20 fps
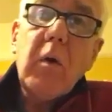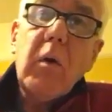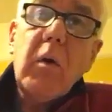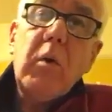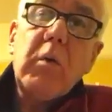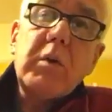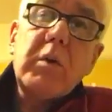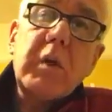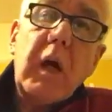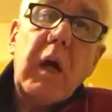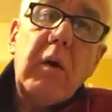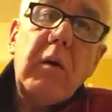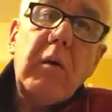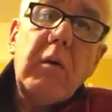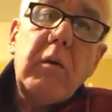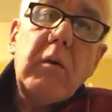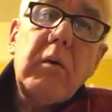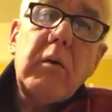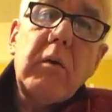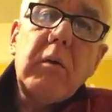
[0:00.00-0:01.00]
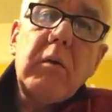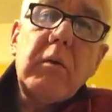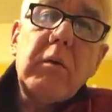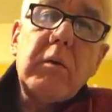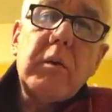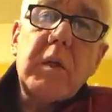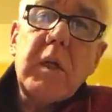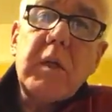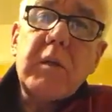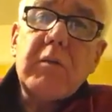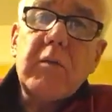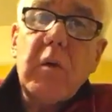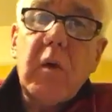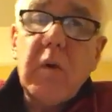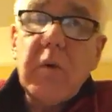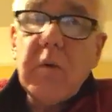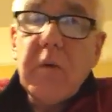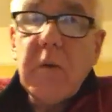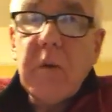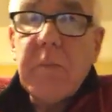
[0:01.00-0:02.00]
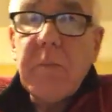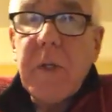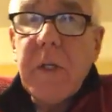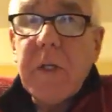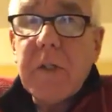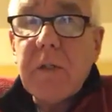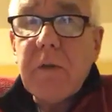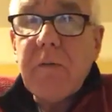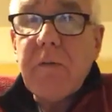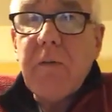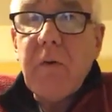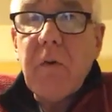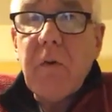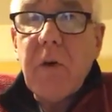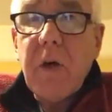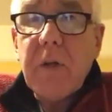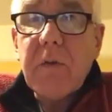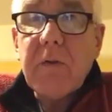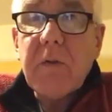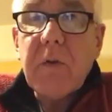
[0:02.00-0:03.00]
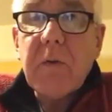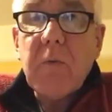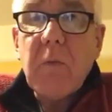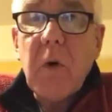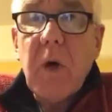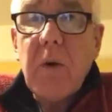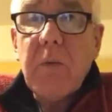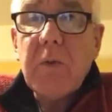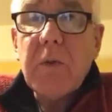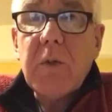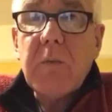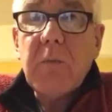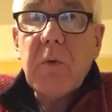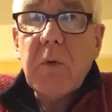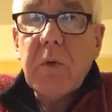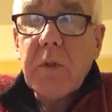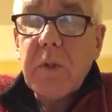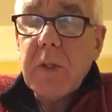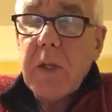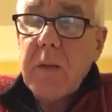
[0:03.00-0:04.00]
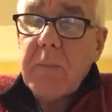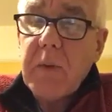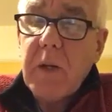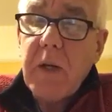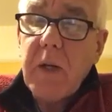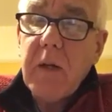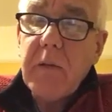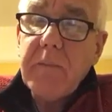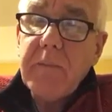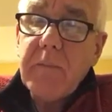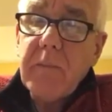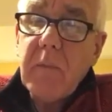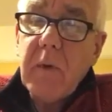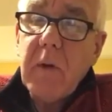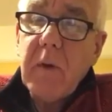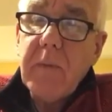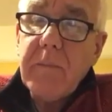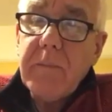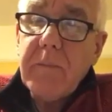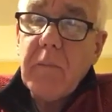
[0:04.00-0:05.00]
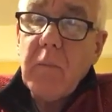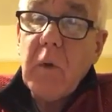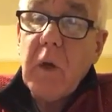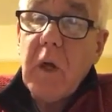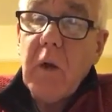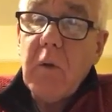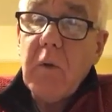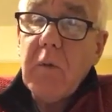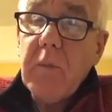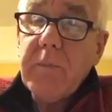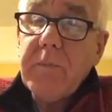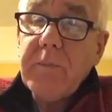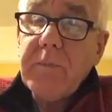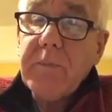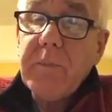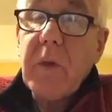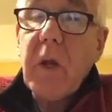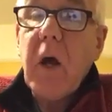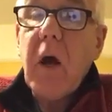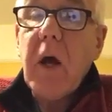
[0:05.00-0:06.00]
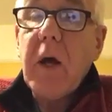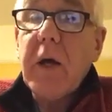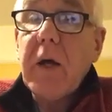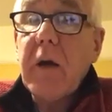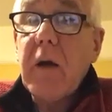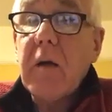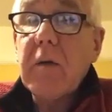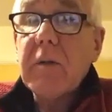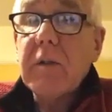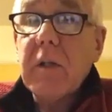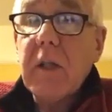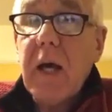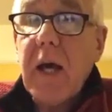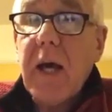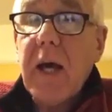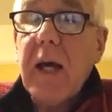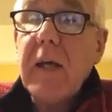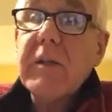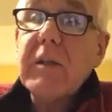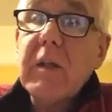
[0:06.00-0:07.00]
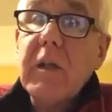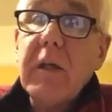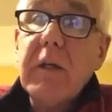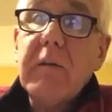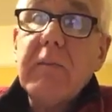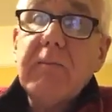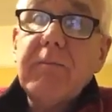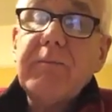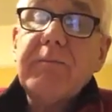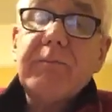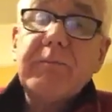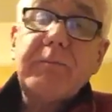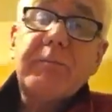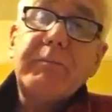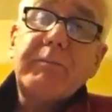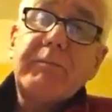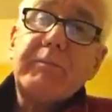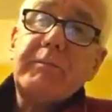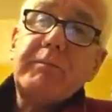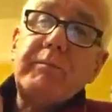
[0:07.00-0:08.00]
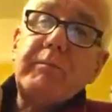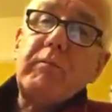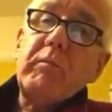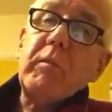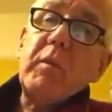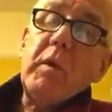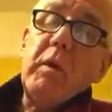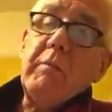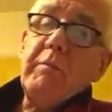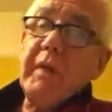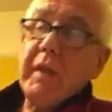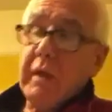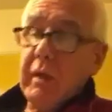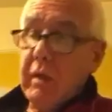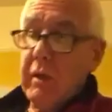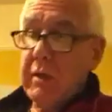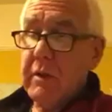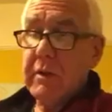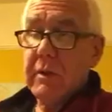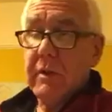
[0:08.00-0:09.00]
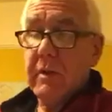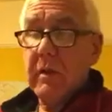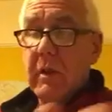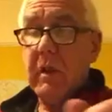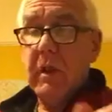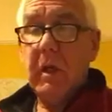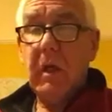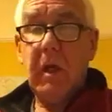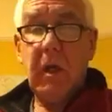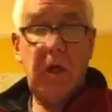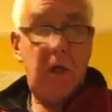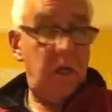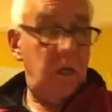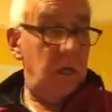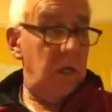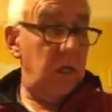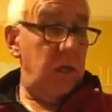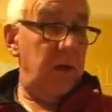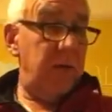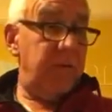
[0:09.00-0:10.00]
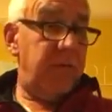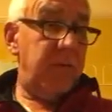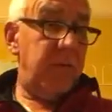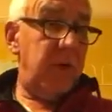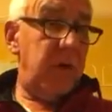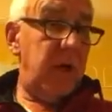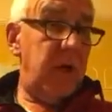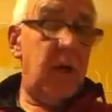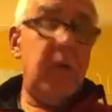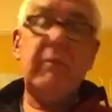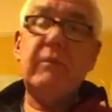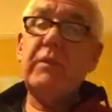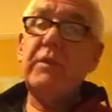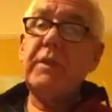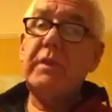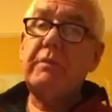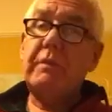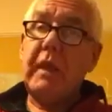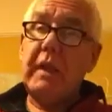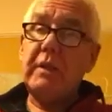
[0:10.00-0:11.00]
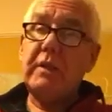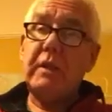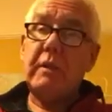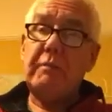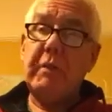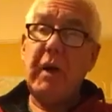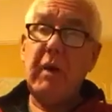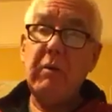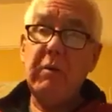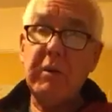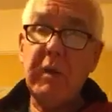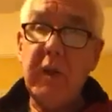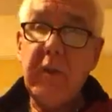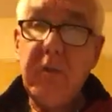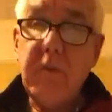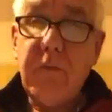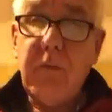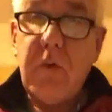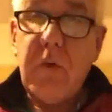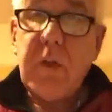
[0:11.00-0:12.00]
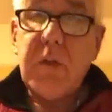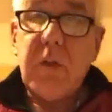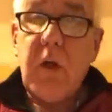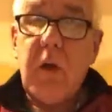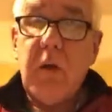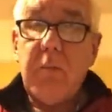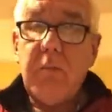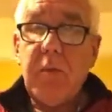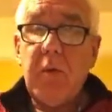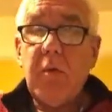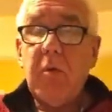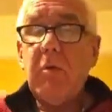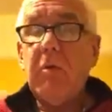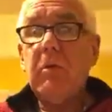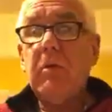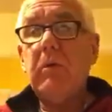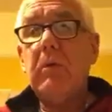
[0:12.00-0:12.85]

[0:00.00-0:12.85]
Also, says Ron, the bid is at 400. Why would you more than double it? Well, I can answer that actually, because if, let's supposing, for example,